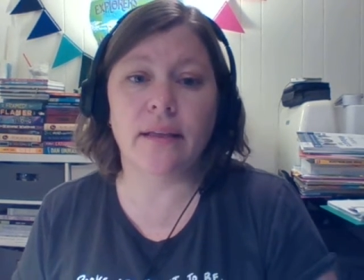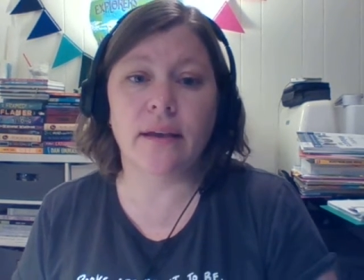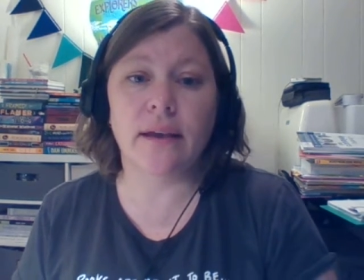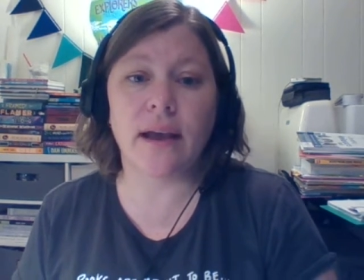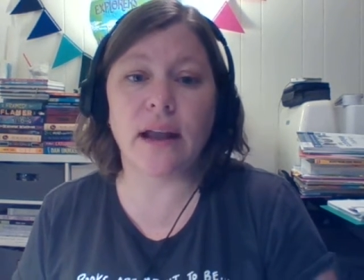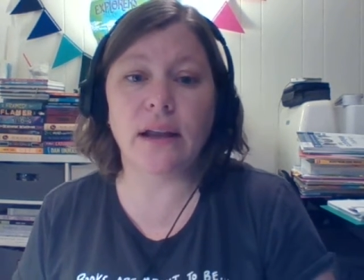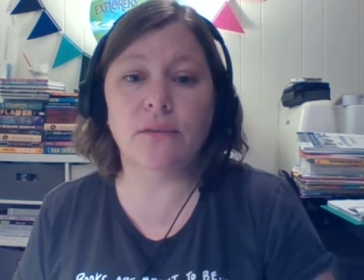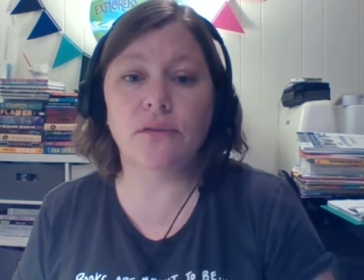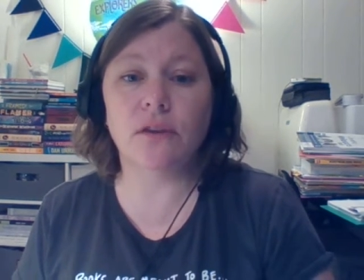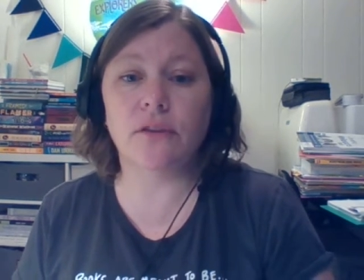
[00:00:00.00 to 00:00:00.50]

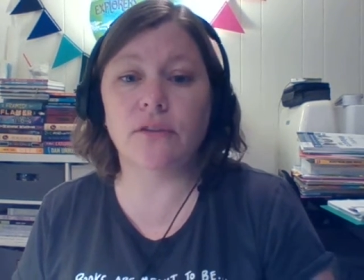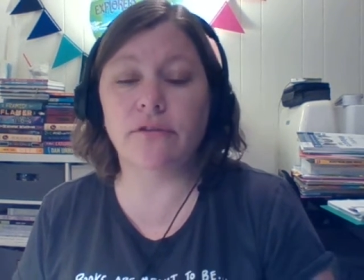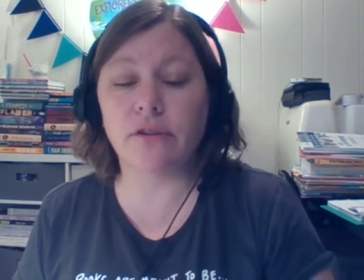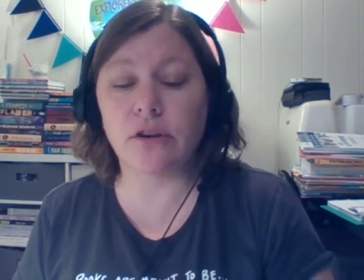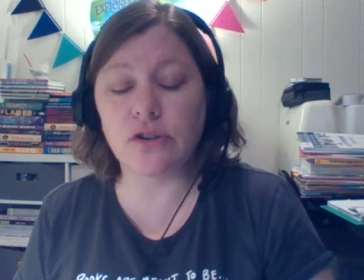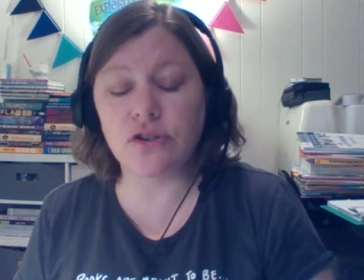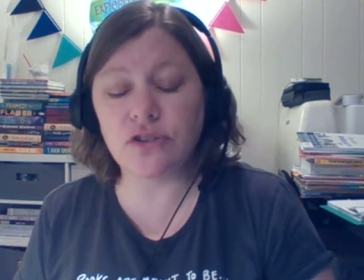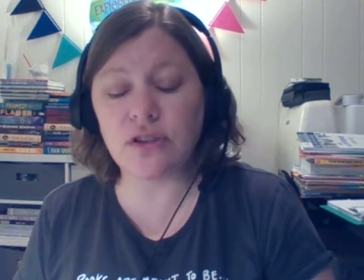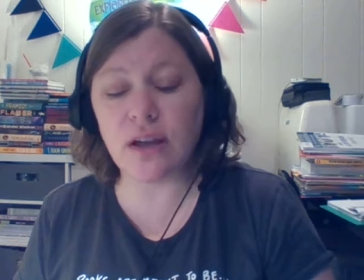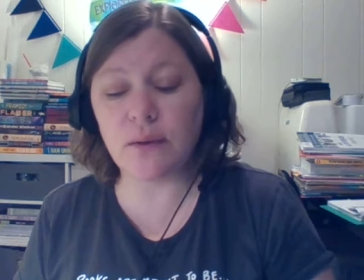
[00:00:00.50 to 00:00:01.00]
kind of the
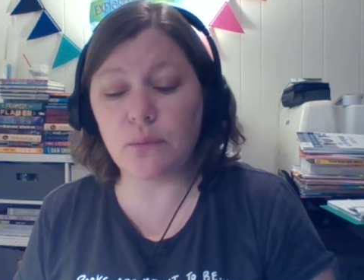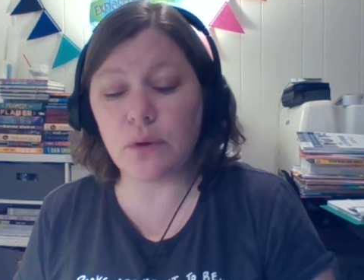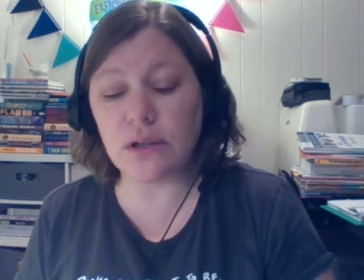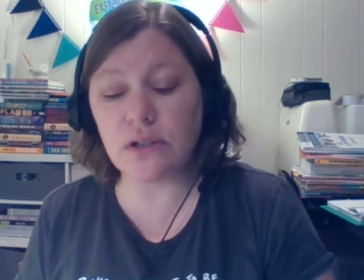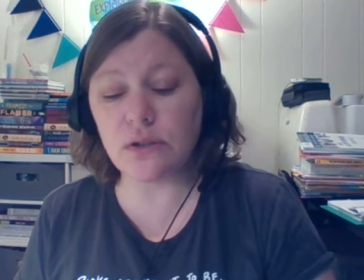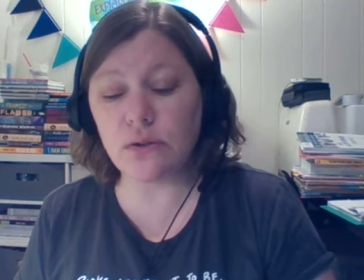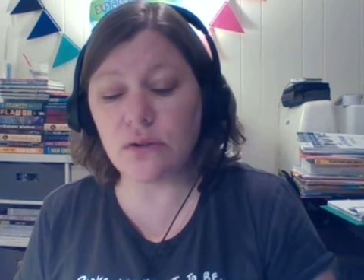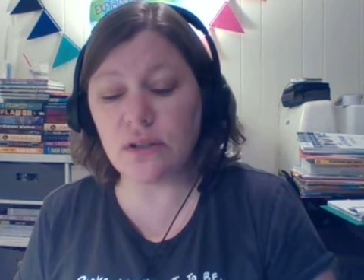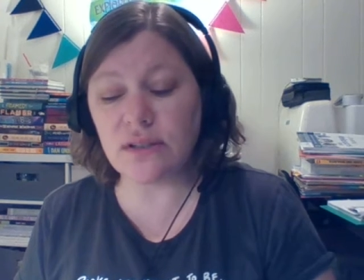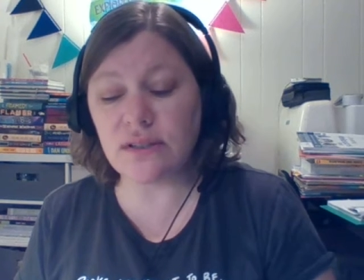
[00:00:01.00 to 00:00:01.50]
first time we
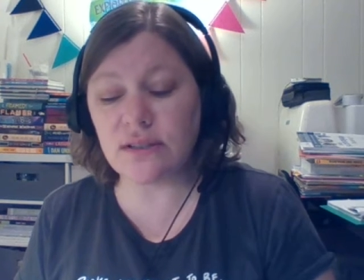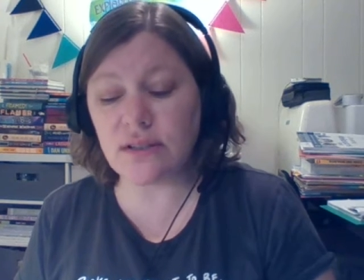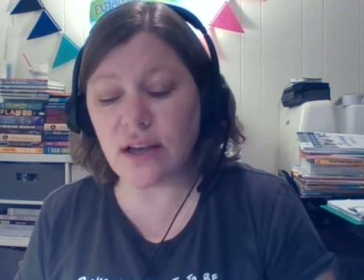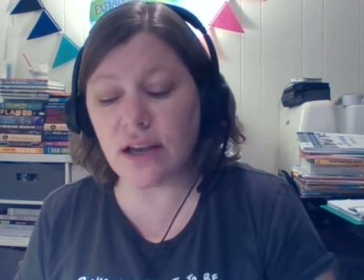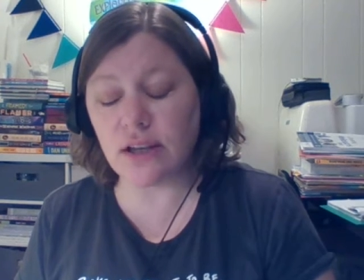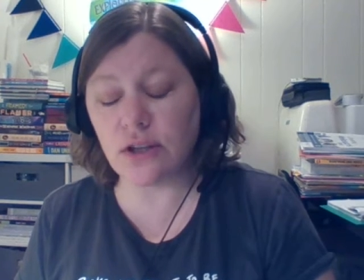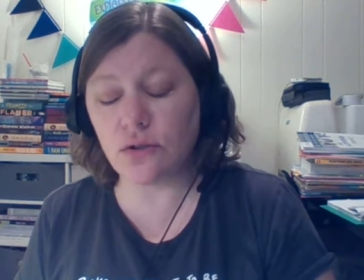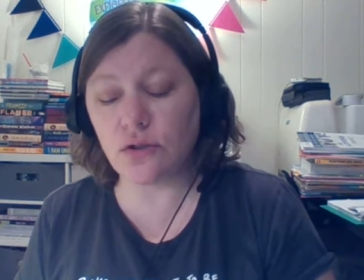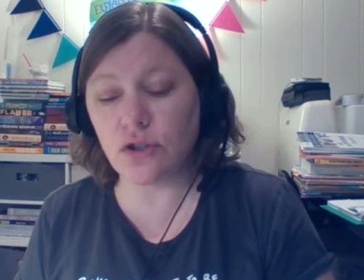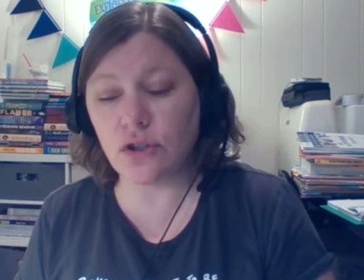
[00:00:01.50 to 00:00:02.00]
do this, I
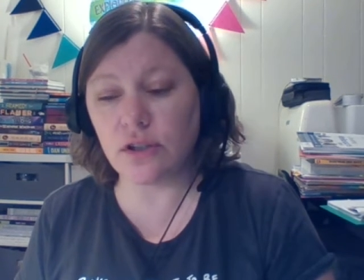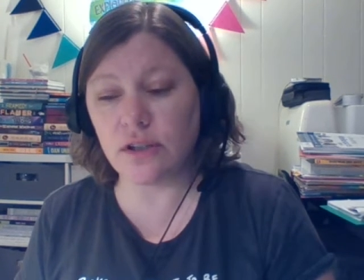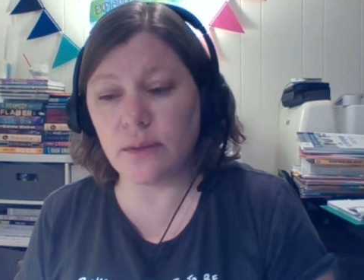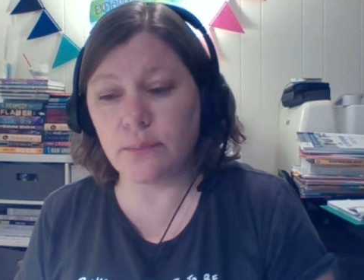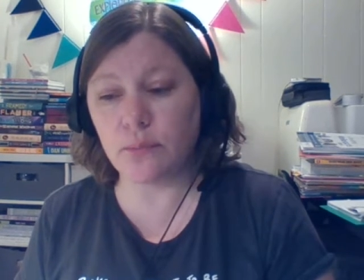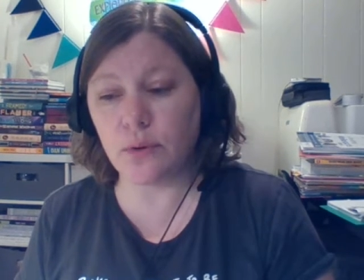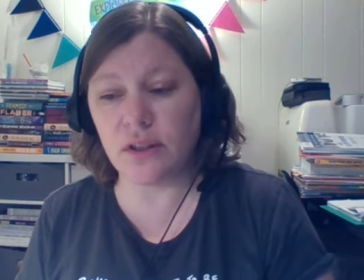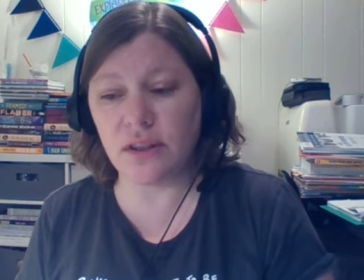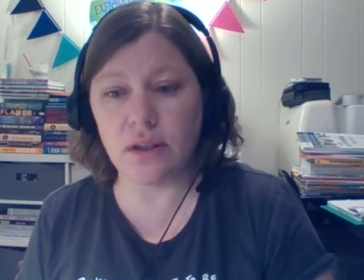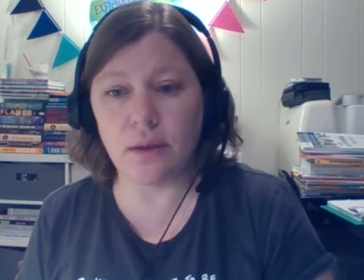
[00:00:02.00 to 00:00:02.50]
usually
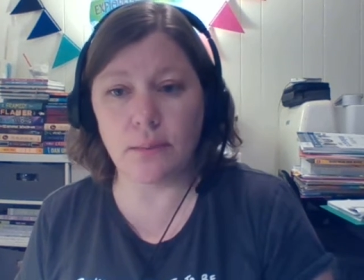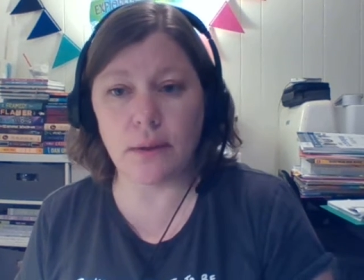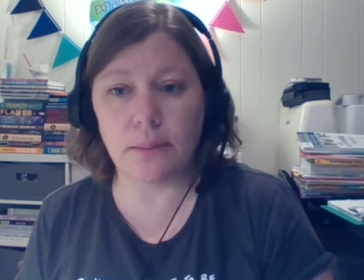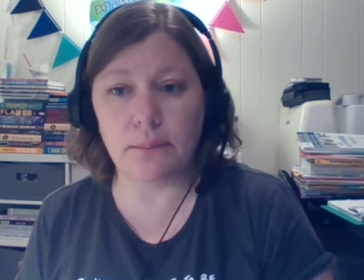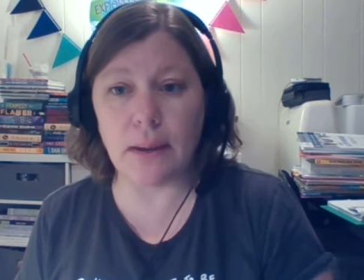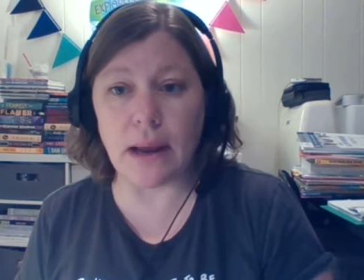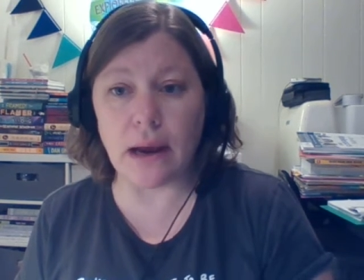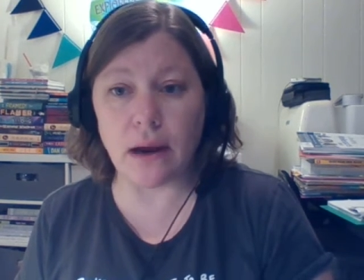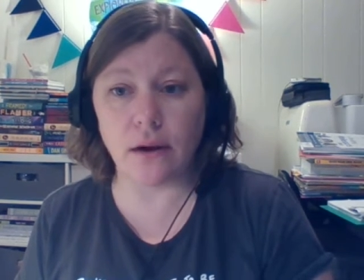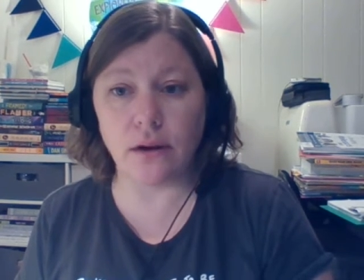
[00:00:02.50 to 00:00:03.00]
put them in
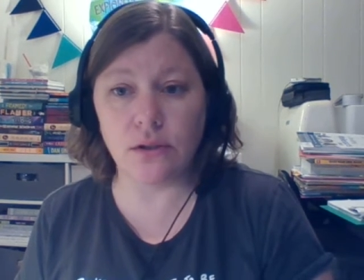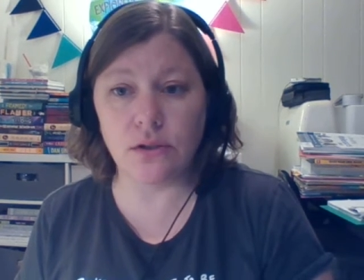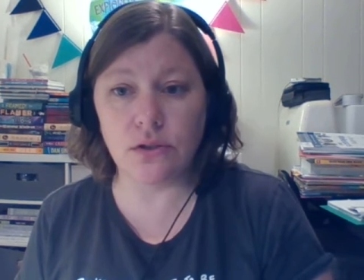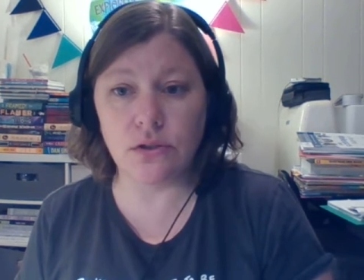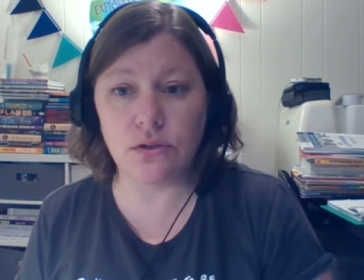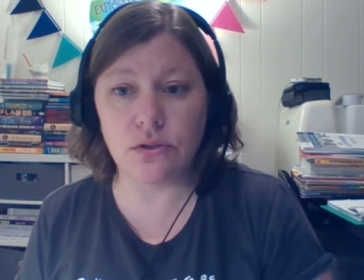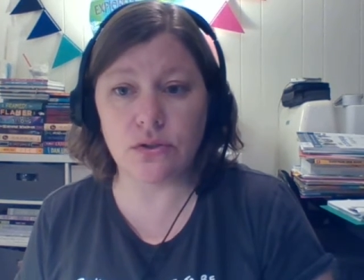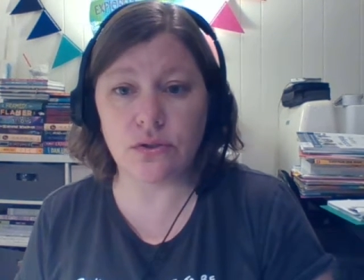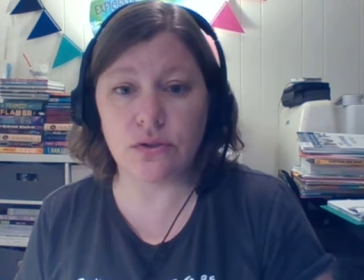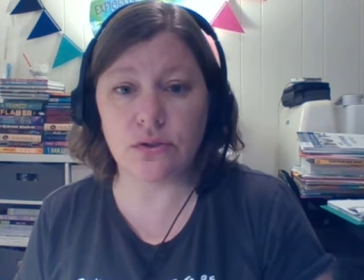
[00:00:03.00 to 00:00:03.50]

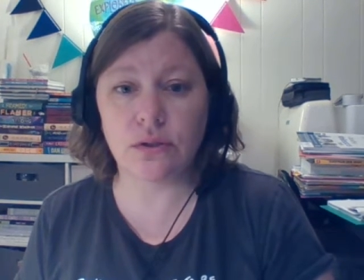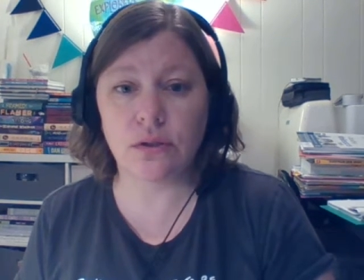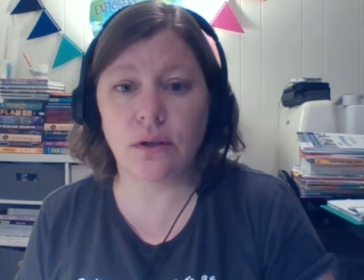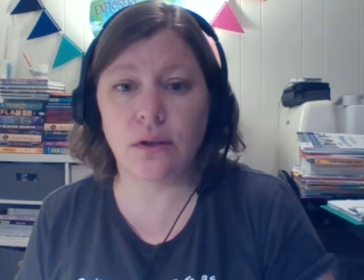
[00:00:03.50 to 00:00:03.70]
pairs.